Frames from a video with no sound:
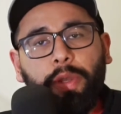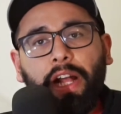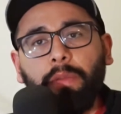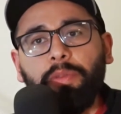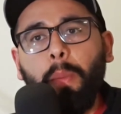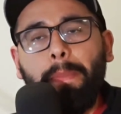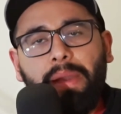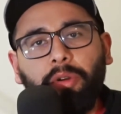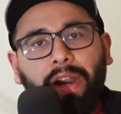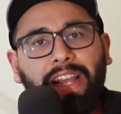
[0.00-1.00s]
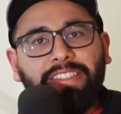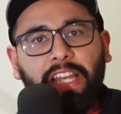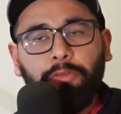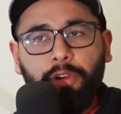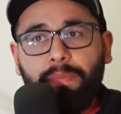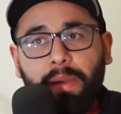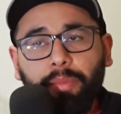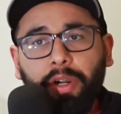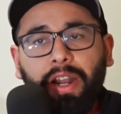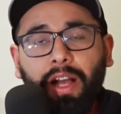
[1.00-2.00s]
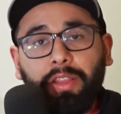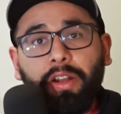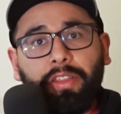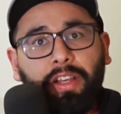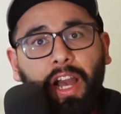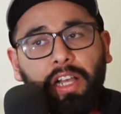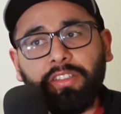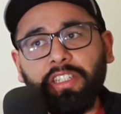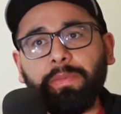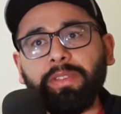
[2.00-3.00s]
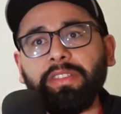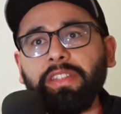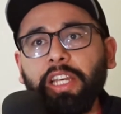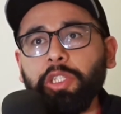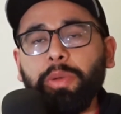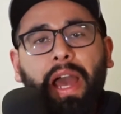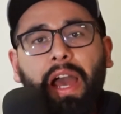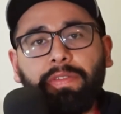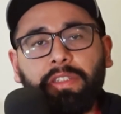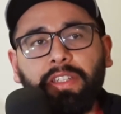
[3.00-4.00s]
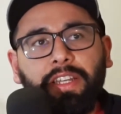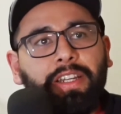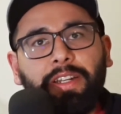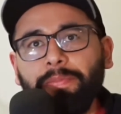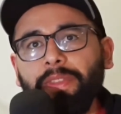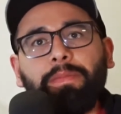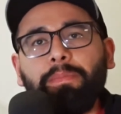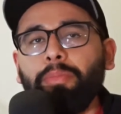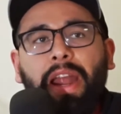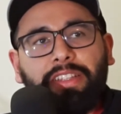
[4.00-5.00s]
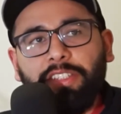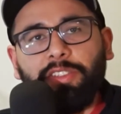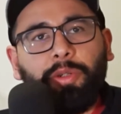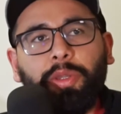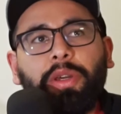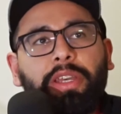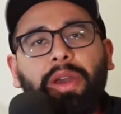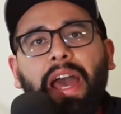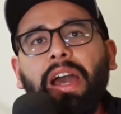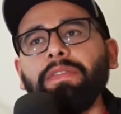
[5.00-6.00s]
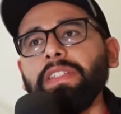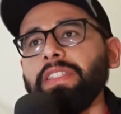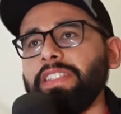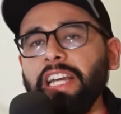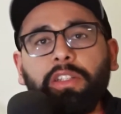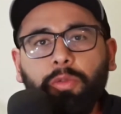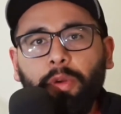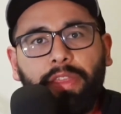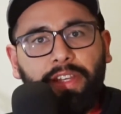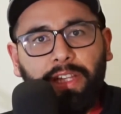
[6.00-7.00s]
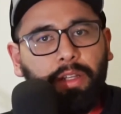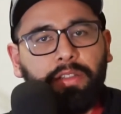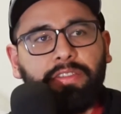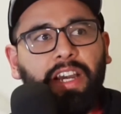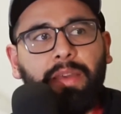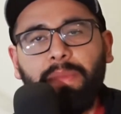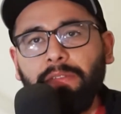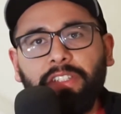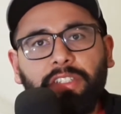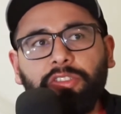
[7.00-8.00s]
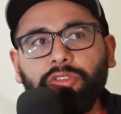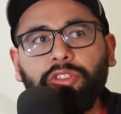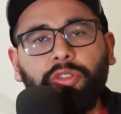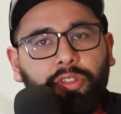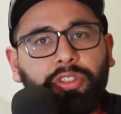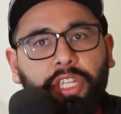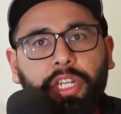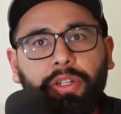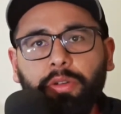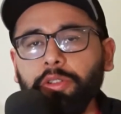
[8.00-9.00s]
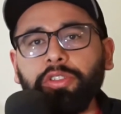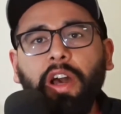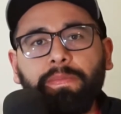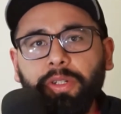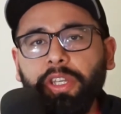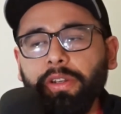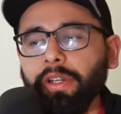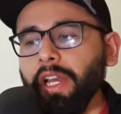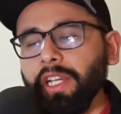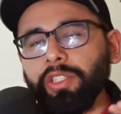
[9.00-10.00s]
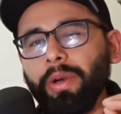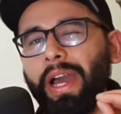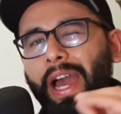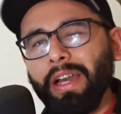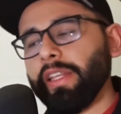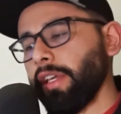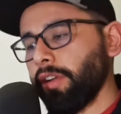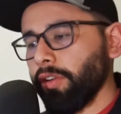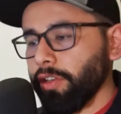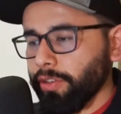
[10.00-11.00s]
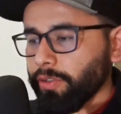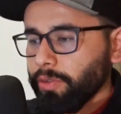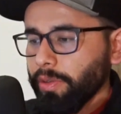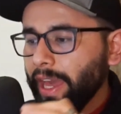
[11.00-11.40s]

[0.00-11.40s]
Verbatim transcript: help you memorize and remember a lot of the concepts that you haven't practiced or that you haven't dealt with in a long time, maybe since your junior year or sophomore year. So I highly encourage you to do